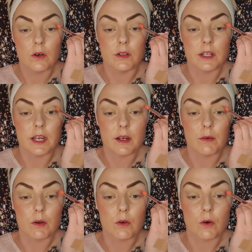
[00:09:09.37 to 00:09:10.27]
in the
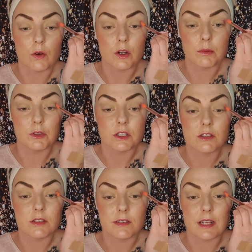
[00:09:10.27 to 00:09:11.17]
outer corner. I'm
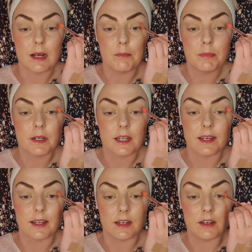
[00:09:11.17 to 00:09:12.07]
just stamping it
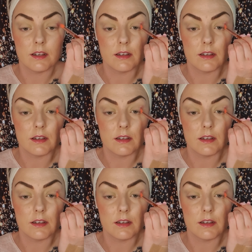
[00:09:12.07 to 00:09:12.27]
in.